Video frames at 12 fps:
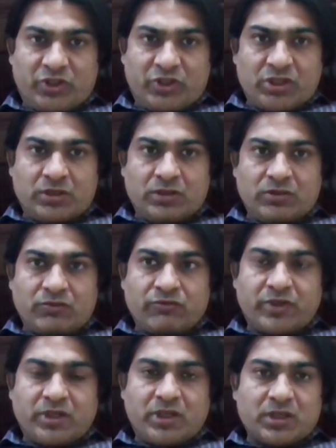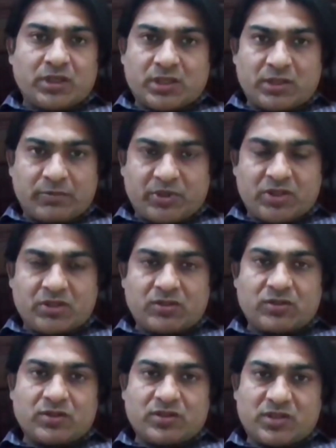vision. We can get a
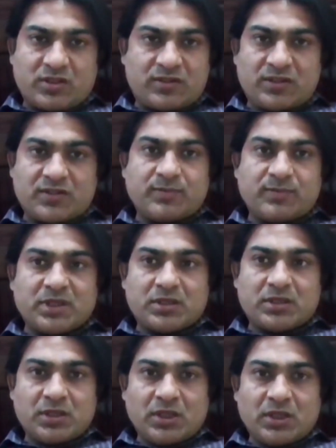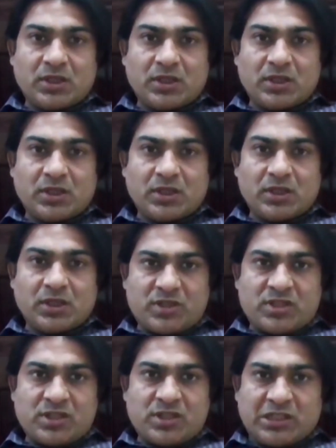patient 6/6, but
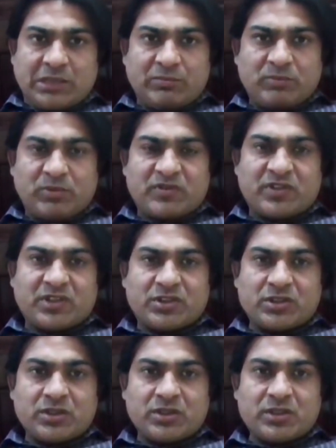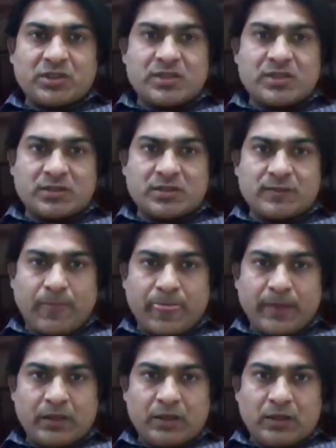stereopsis and depth perception is
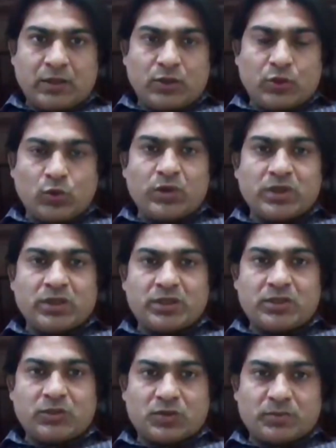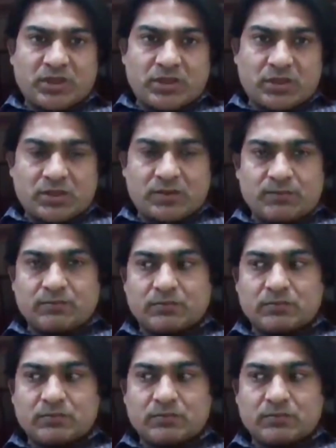crude in those patients.